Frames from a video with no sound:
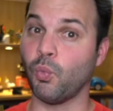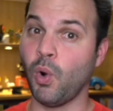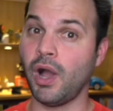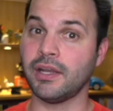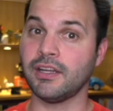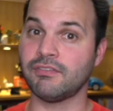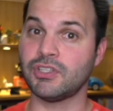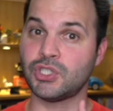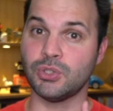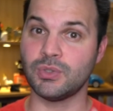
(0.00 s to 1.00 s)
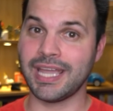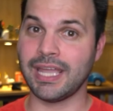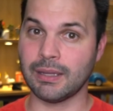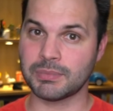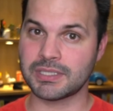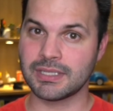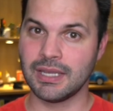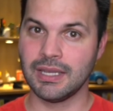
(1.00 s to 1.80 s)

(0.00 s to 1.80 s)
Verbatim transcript: one of the two camps